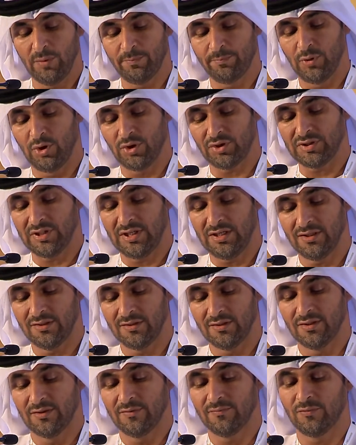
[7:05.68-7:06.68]
portal
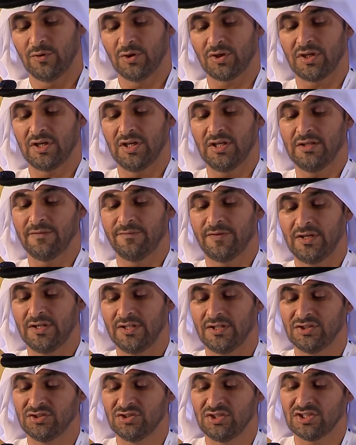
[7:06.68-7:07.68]
for
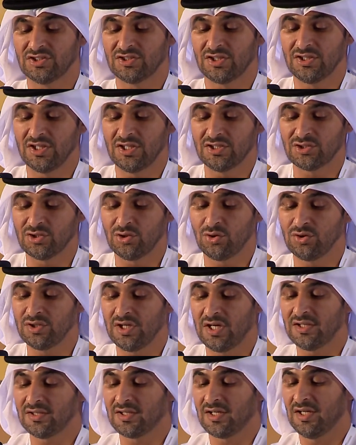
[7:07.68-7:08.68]
Khalifa Industrial Zone
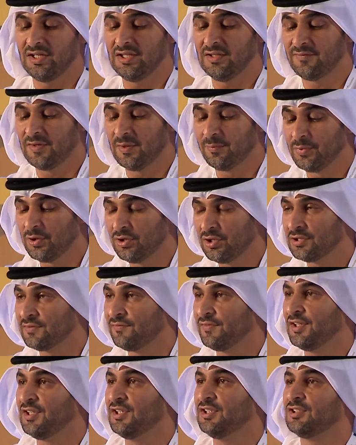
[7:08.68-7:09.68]
and Khalifa
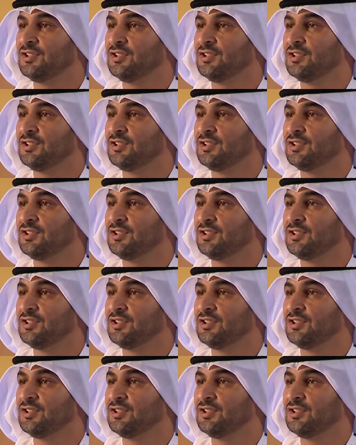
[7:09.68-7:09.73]
Port Free